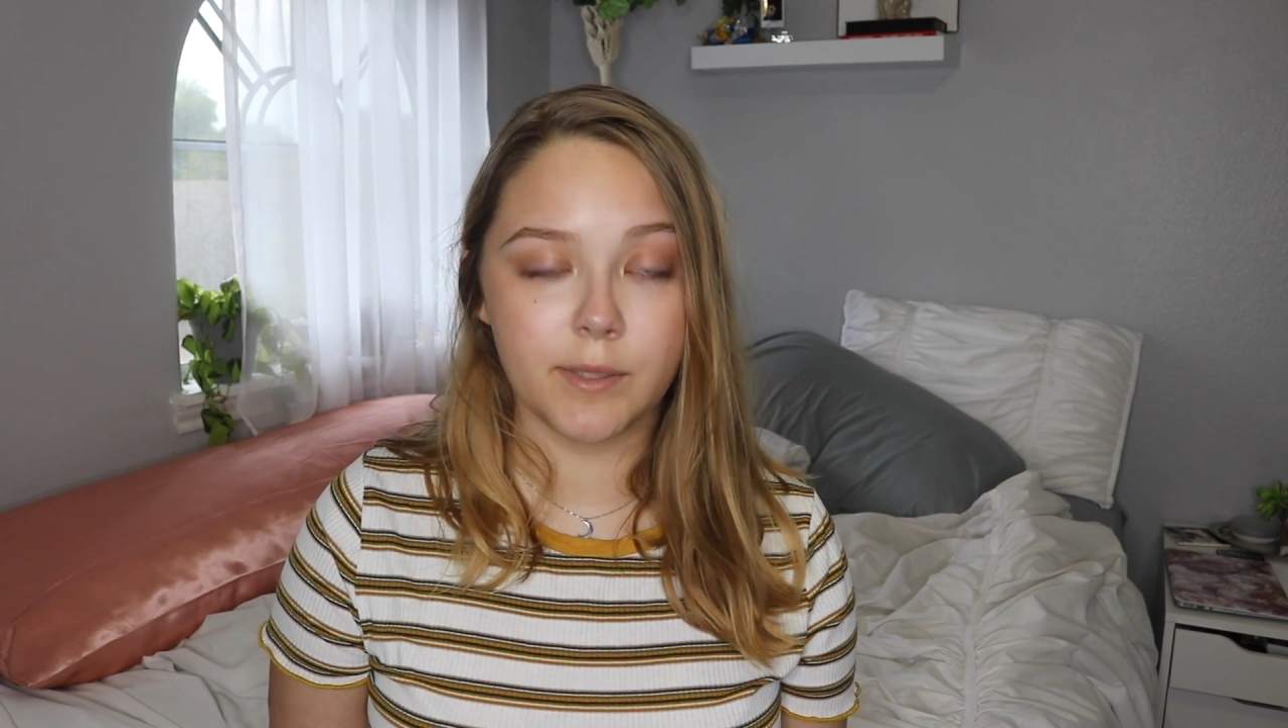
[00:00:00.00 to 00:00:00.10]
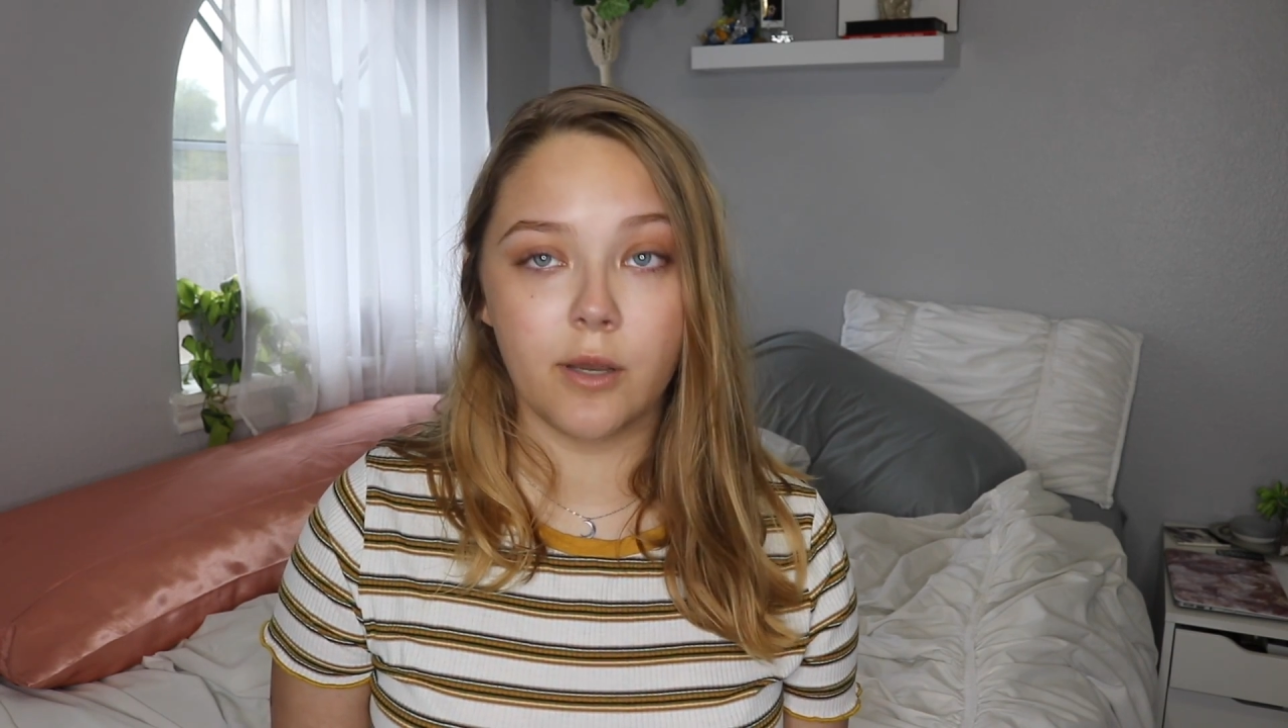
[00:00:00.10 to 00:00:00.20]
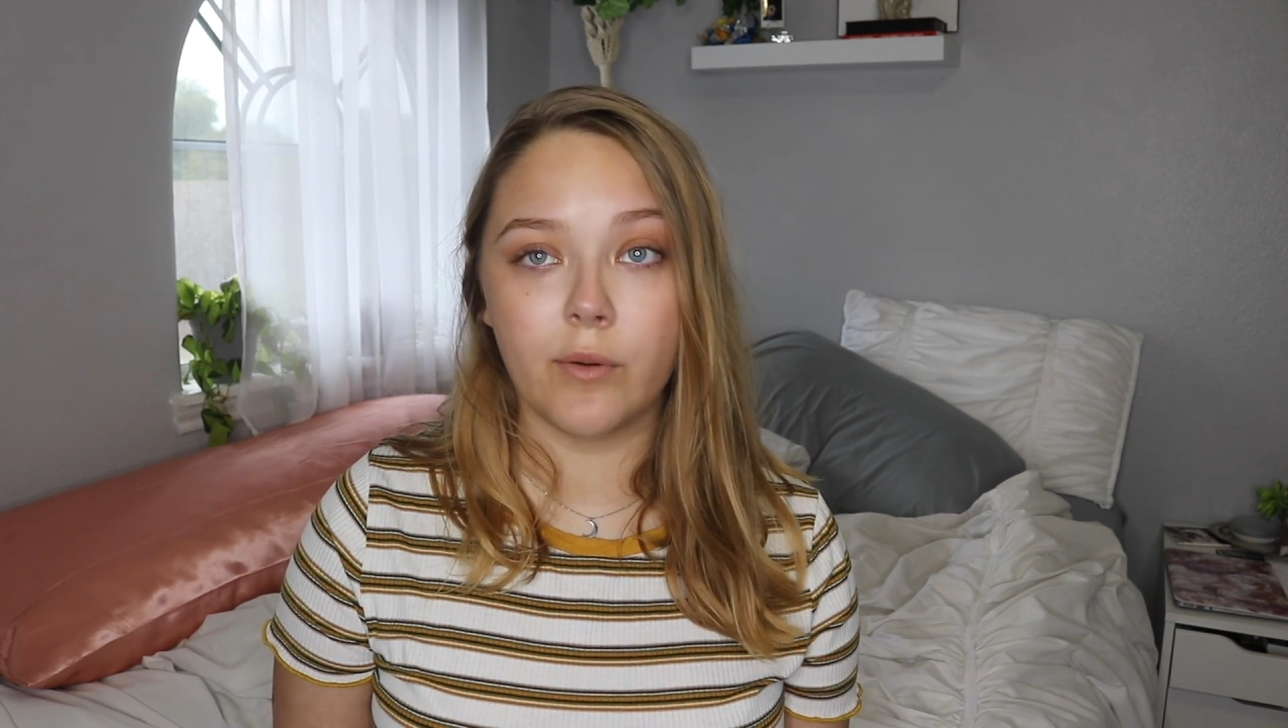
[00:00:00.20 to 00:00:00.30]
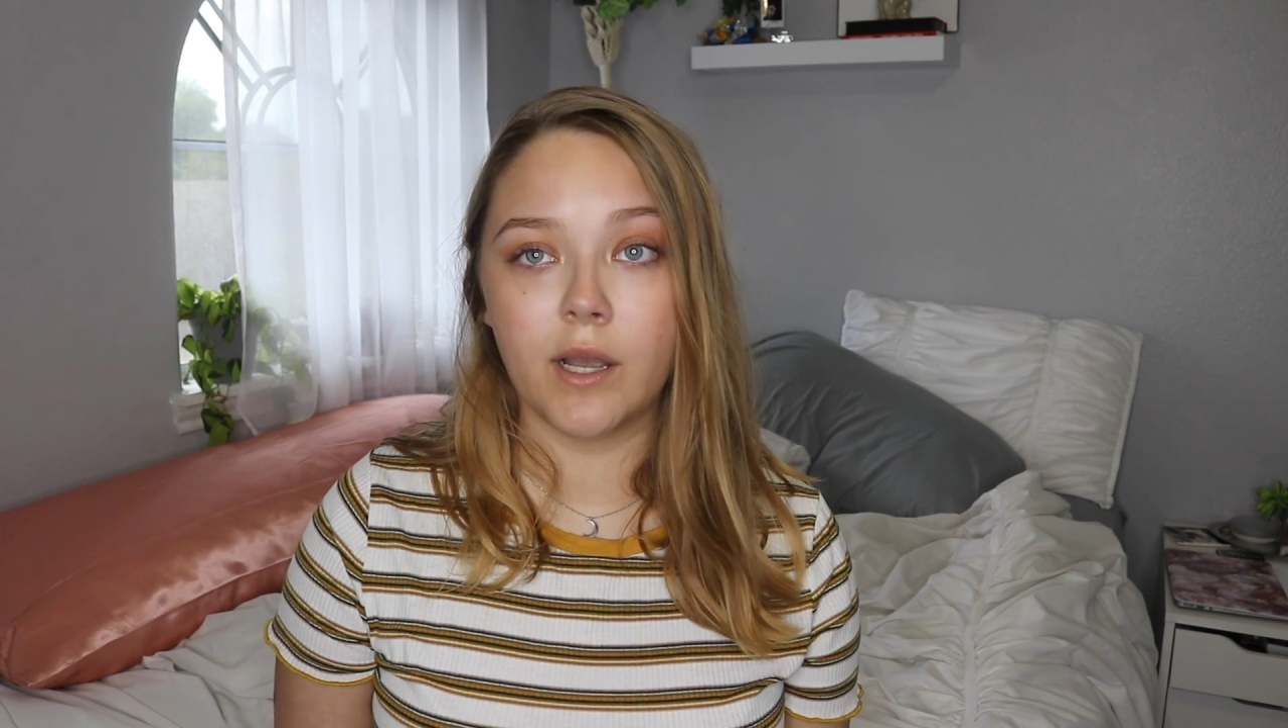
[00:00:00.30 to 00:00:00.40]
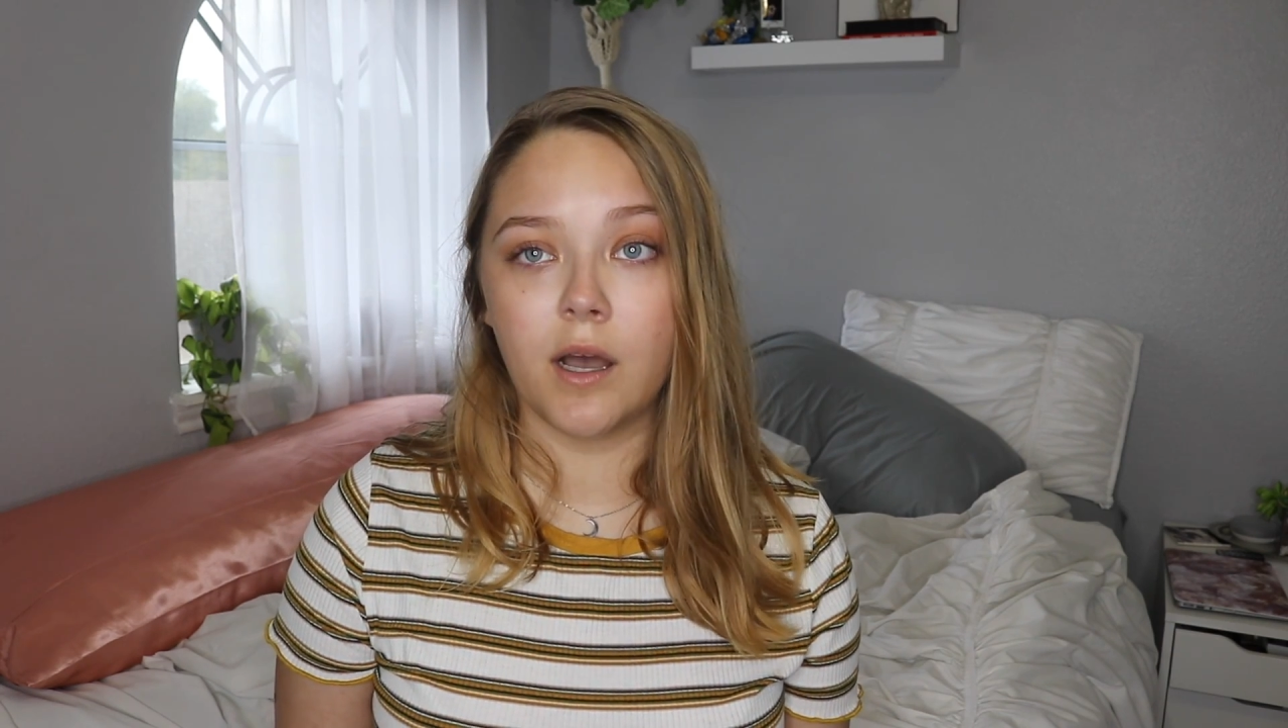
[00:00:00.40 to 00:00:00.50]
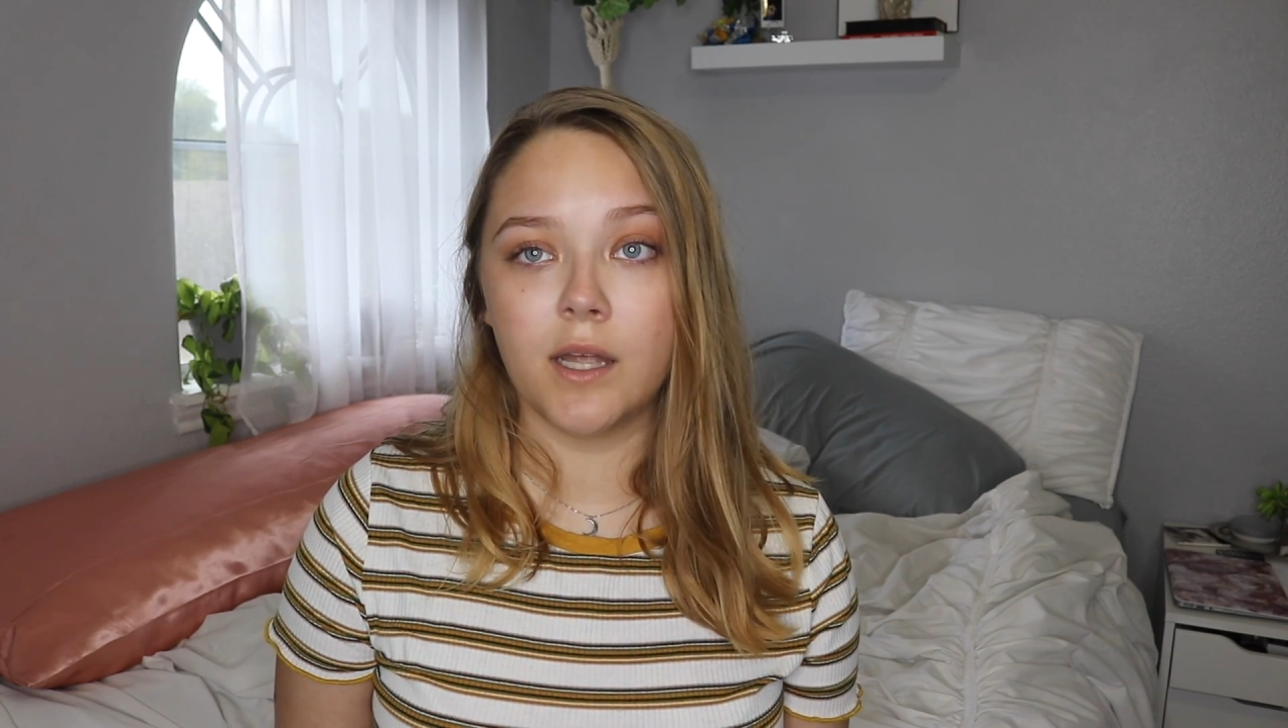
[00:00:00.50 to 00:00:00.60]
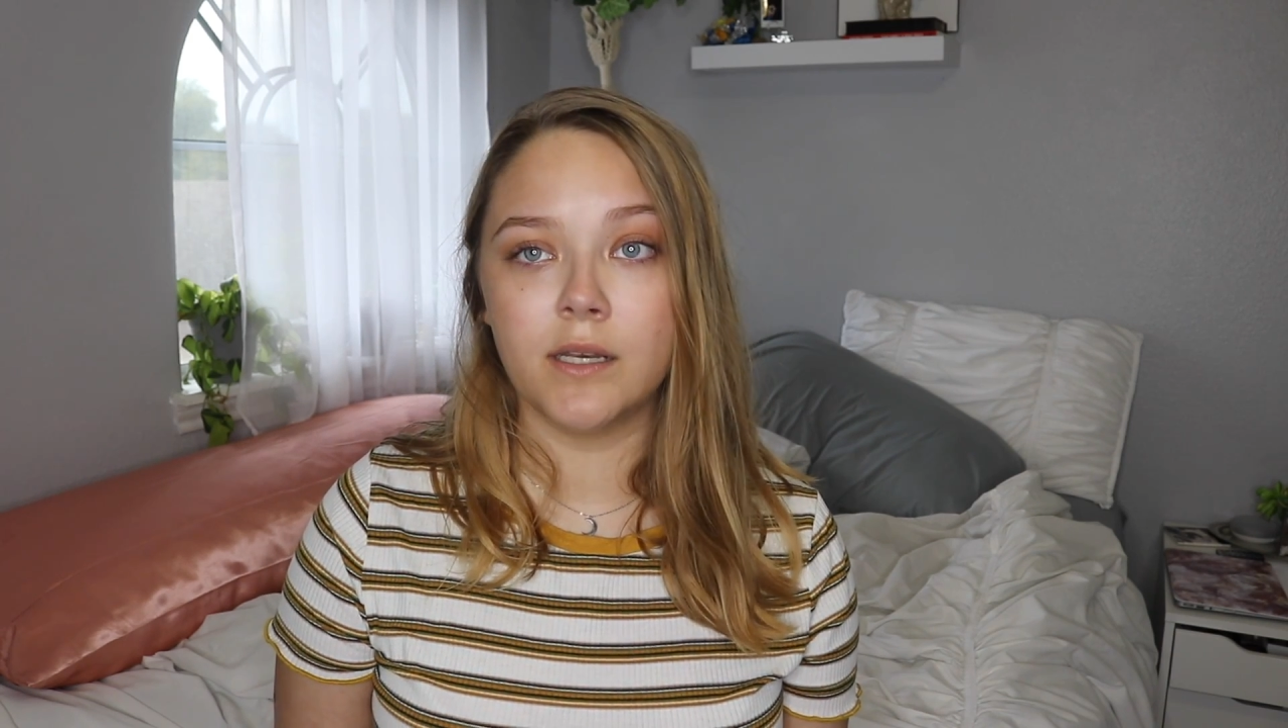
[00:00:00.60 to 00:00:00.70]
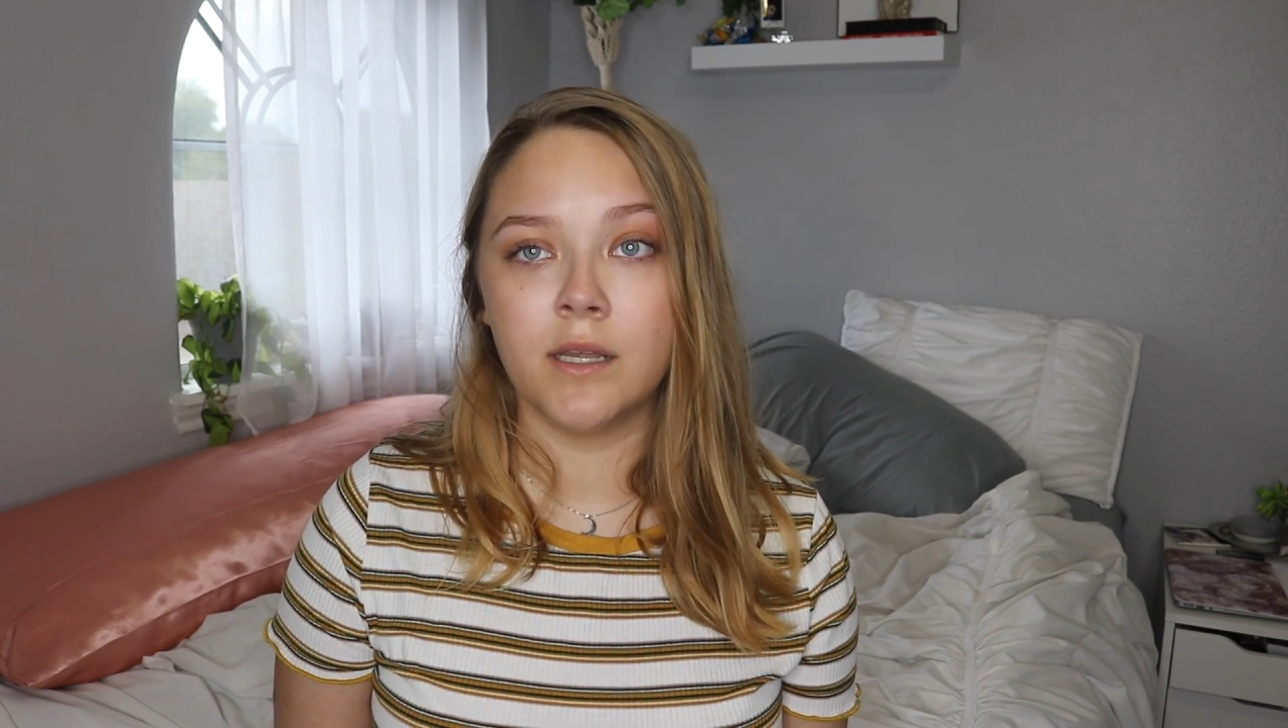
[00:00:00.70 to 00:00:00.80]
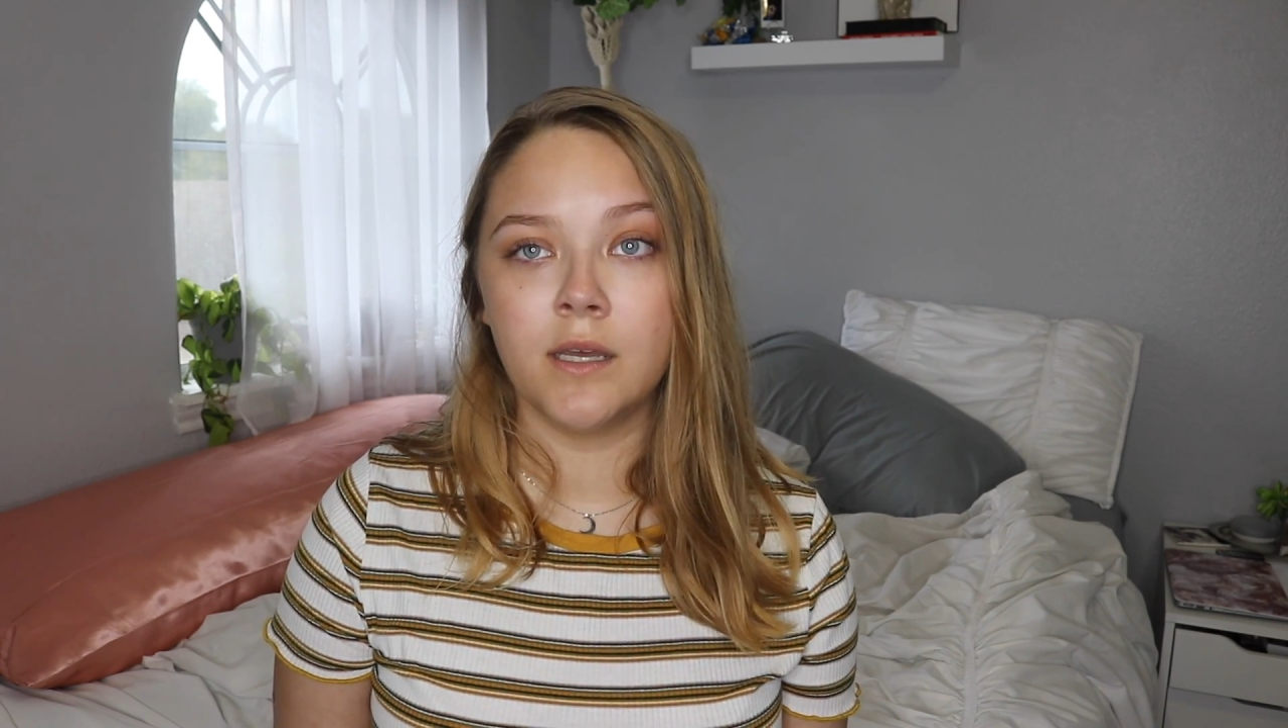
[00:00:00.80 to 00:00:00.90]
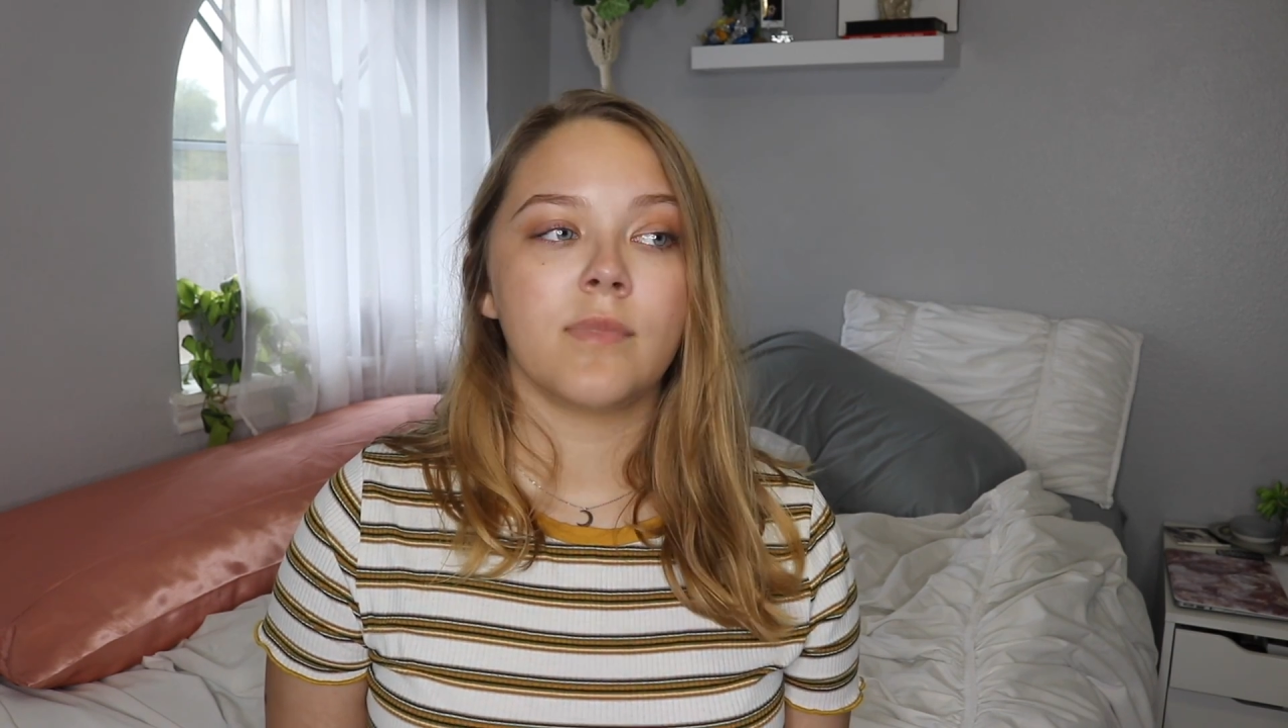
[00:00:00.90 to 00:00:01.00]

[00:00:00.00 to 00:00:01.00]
been going on,